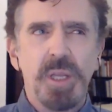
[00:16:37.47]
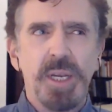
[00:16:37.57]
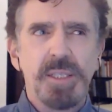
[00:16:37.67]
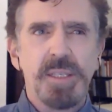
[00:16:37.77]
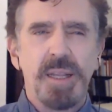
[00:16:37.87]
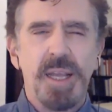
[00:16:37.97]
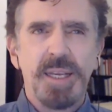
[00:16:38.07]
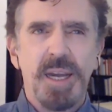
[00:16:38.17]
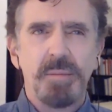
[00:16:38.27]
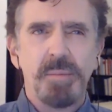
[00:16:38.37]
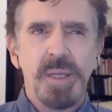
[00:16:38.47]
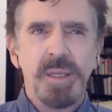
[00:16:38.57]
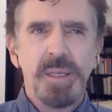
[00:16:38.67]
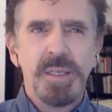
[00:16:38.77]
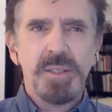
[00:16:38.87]
and it's not like I'm
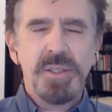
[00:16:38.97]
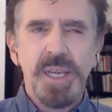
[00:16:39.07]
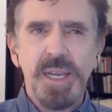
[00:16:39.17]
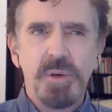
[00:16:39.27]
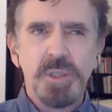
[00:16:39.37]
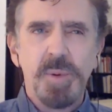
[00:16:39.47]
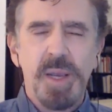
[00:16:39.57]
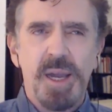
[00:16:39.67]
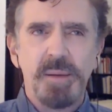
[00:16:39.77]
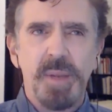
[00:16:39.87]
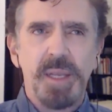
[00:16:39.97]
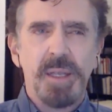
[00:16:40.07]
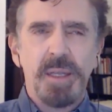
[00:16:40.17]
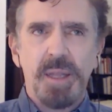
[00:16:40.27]
seeing what's behind me.